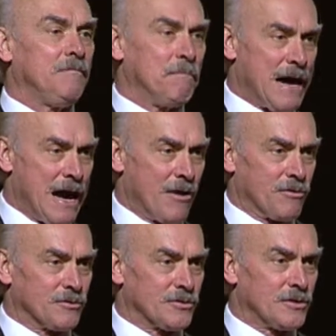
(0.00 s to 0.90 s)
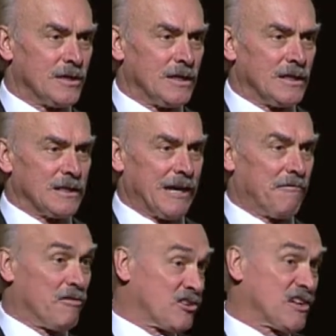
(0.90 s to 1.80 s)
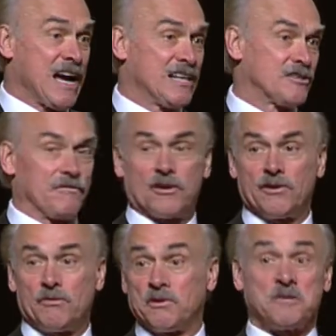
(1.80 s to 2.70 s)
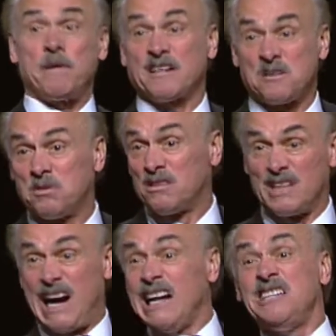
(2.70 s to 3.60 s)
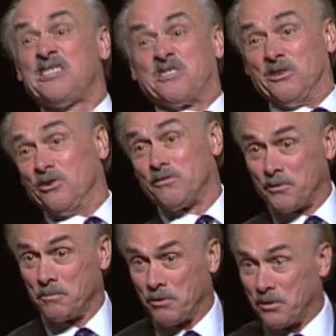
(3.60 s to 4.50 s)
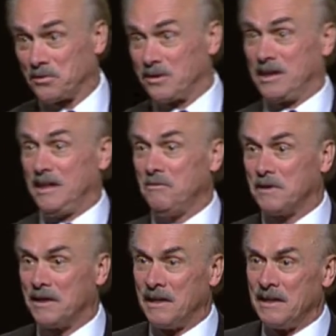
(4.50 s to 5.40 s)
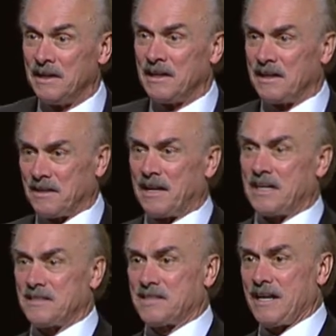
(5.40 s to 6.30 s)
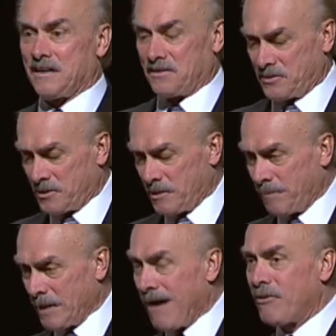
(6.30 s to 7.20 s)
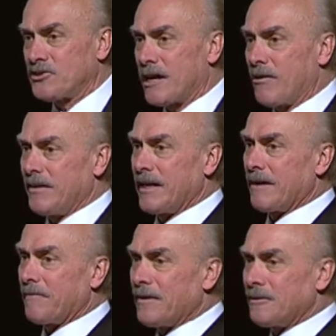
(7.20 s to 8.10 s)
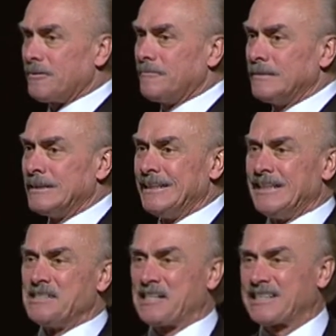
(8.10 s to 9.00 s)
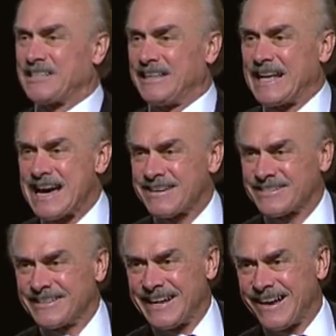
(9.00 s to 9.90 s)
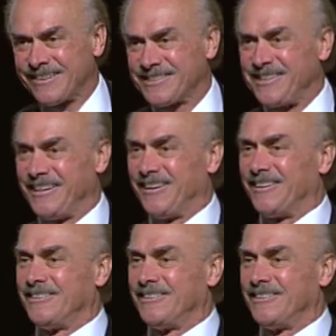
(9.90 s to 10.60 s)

pounds. Not even the size of a good, respectable high school football team in today's standards. Average salary in the NFL, $60,000 a year.